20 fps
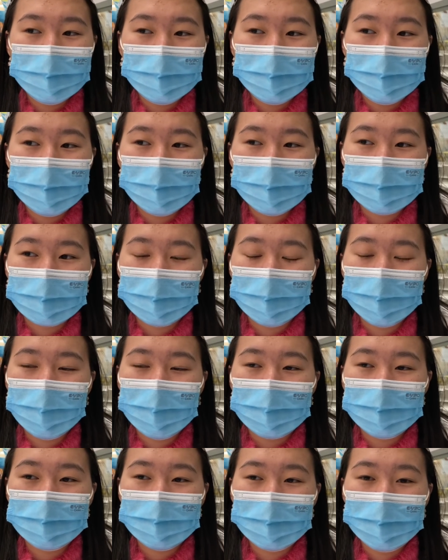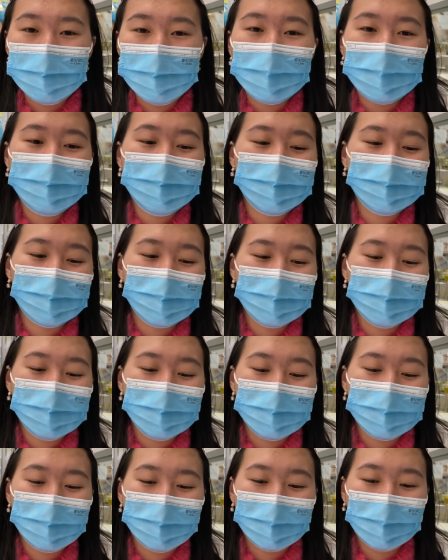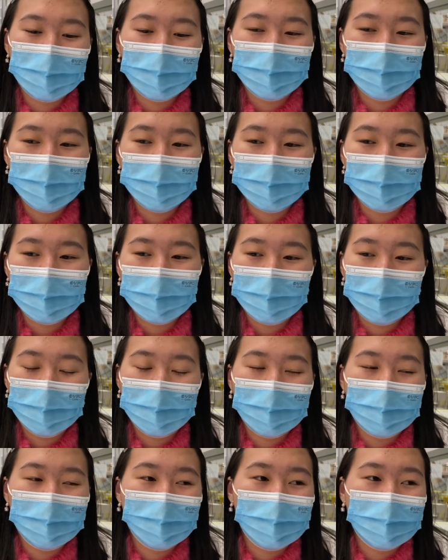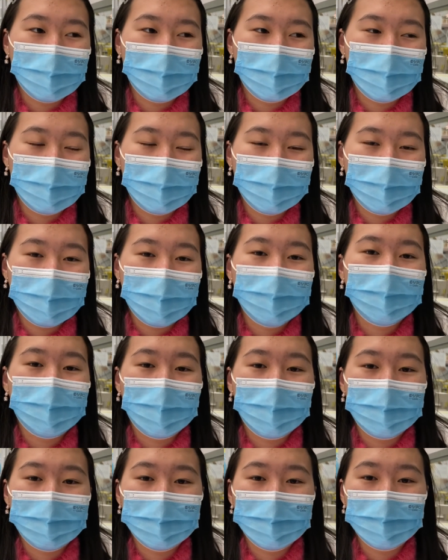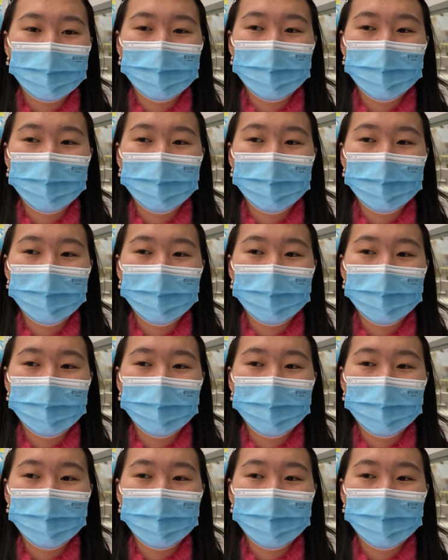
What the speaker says: but something that's really detrimental for our earth and environment.